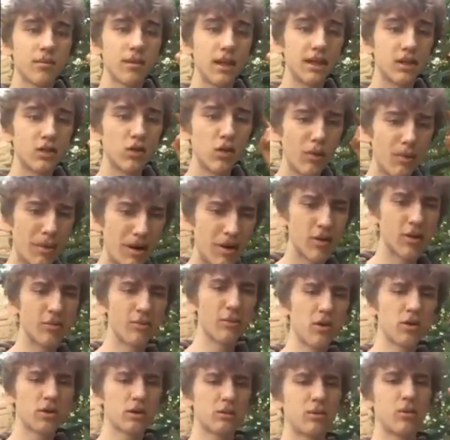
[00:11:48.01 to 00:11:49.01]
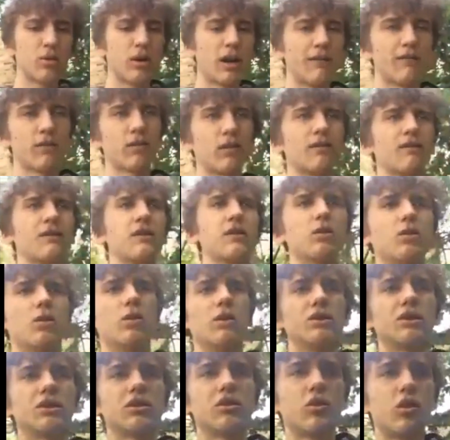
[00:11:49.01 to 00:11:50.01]
It's all about the multiple level of
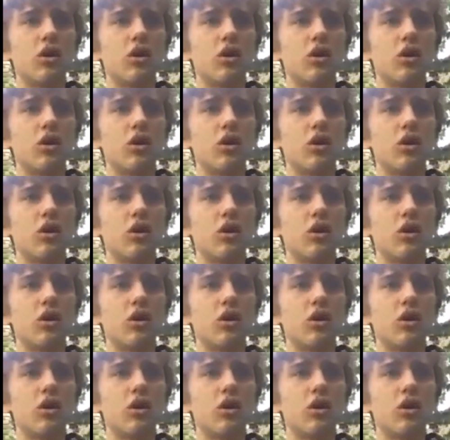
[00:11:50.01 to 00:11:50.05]
thoughts.